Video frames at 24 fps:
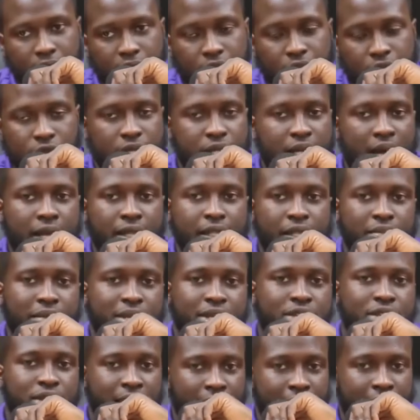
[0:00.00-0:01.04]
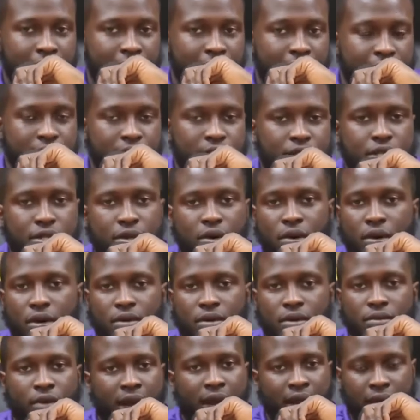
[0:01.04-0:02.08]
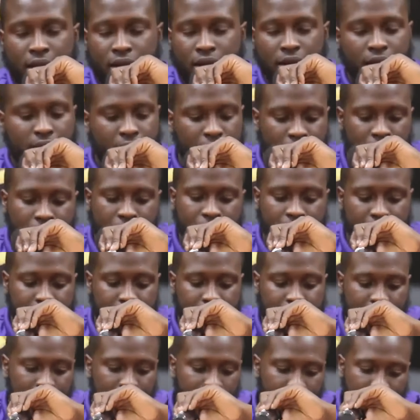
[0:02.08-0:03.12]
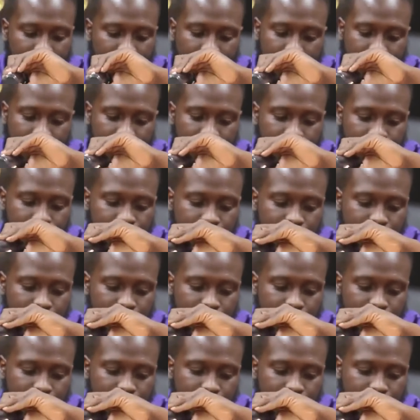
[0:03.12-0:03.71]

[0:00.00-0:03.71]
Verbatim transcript: So it's not to be changed or reckoned or anything like that. Read.